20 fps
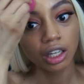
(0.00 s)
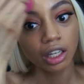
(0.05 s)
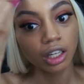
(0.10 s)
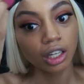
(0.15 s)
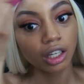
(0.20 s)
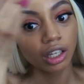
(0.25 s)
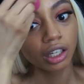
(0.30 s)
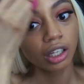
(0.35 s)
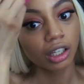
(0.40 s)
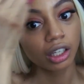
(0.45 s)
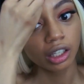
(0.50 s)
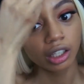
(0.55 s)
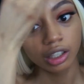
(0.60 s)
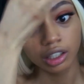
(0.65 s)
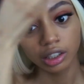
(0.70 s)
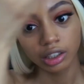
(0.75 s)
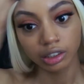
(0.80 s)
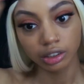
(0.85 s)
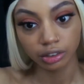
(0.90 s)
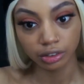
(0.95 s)

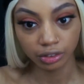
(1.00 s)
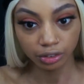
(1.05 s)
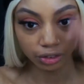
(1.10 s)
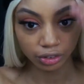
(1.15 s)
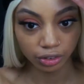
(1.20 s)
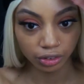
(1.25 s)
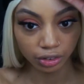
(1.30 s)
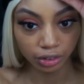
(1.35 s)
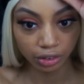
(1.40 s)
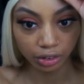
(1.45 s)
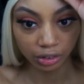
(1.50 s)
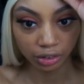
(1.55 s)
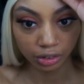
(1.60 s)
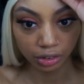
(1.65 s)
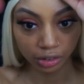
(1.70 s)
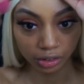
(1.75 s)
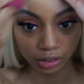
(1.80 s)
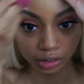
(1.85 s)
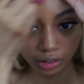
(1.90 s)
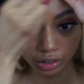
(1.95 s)

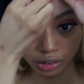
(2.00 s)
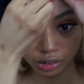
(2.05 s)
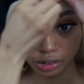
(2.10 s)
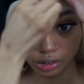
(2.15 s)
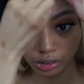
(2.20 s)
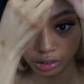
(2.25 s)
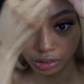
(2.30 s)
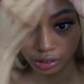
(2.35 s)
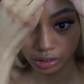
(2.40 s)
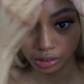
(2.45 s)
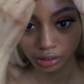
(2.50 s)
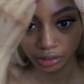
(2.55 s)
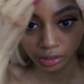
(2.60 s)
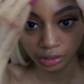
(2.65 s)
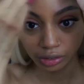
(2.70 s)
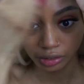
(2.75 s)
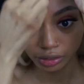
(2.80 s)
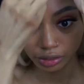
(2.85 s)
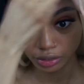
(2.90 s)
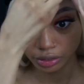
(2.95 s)

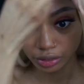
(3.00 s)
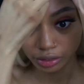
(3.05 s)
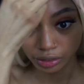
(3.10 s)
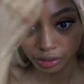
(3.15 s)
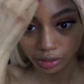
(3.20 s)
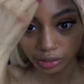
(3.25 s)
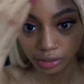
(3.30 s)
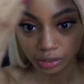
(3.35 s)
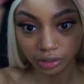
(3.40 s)
[no speech]